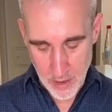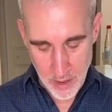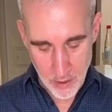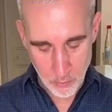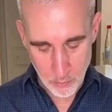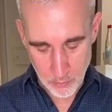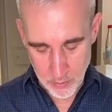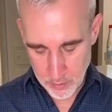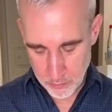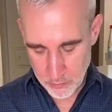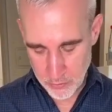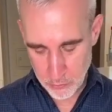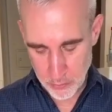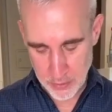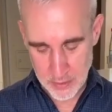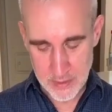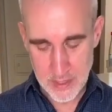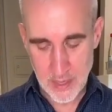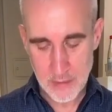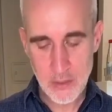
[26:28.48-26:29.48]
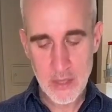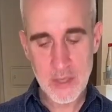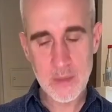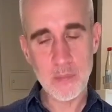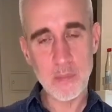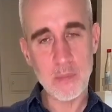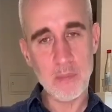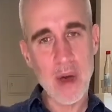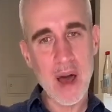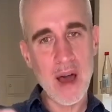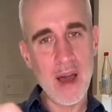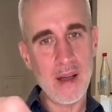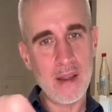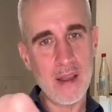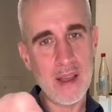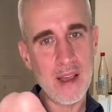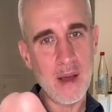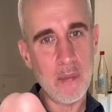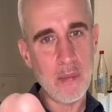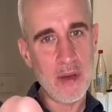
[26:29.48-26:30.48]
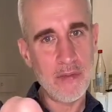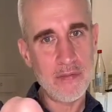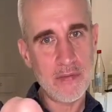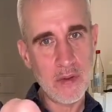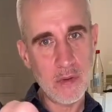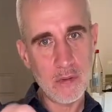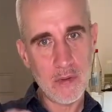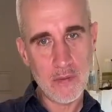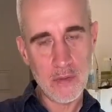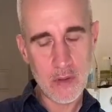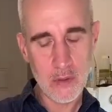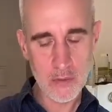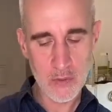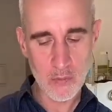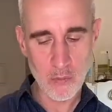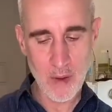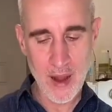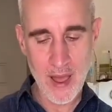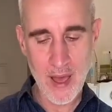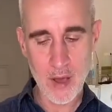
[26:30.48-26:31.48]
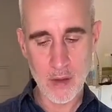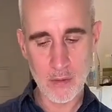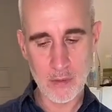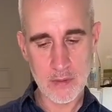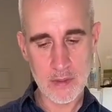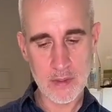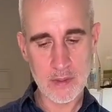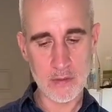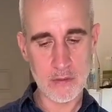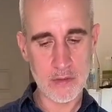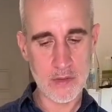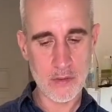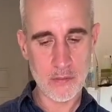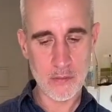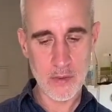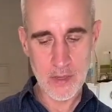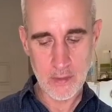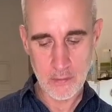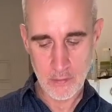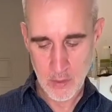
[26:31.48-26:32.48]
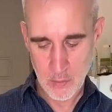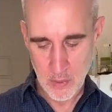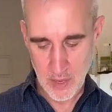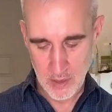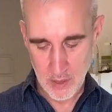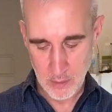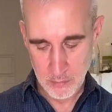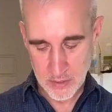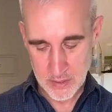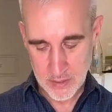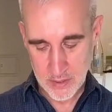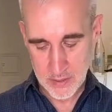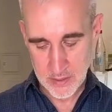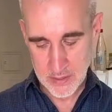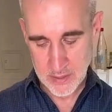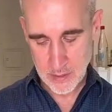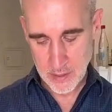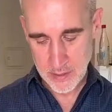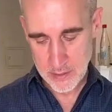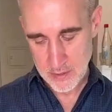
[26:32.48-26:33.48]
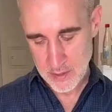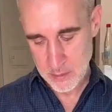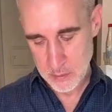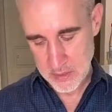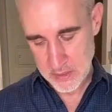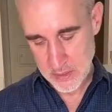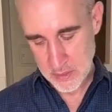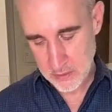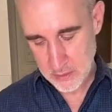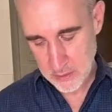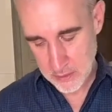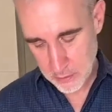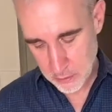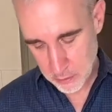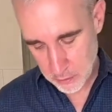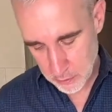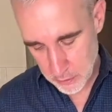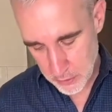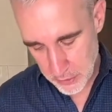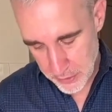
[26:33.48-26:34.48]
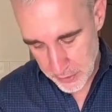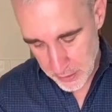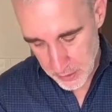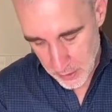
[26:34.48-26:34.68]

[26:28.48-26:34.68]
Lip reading: Now what I'm doing is I'm just piling up a few of those rounds. There's 3 of them, and I'm just going to slice them into little,